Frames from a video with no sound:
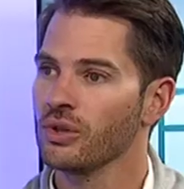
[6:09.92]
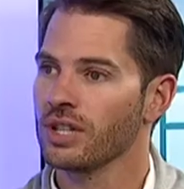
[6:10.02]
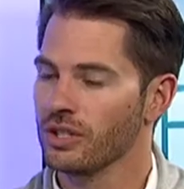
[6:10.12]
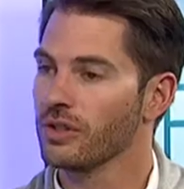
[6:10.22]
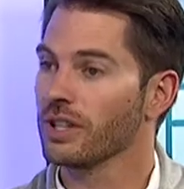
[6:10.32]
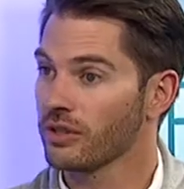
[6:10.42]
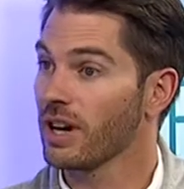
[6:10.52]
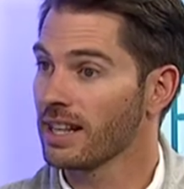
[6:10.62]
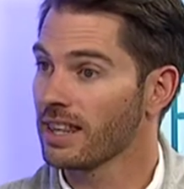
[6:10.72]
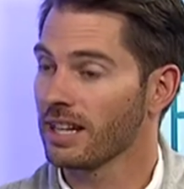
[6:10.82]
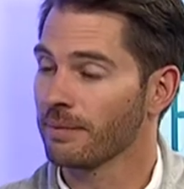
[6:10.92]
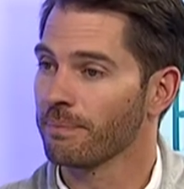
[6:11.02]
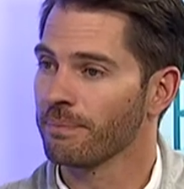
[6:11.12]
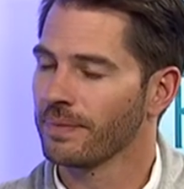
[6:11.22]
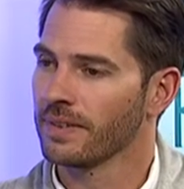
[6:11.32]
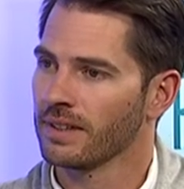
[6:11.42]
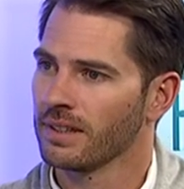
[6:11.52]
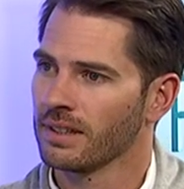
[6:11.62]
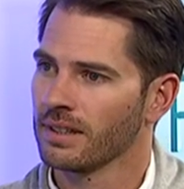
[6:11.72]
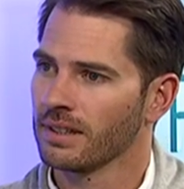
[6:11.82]
It will show you that there's
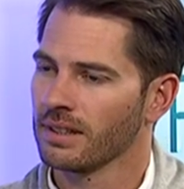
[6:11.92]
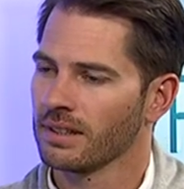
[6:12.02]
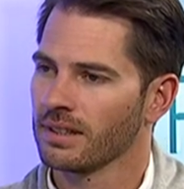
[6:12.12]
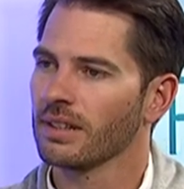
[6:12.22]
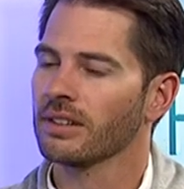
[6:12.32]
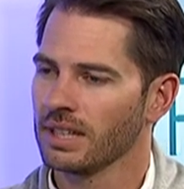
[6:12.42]
something happening.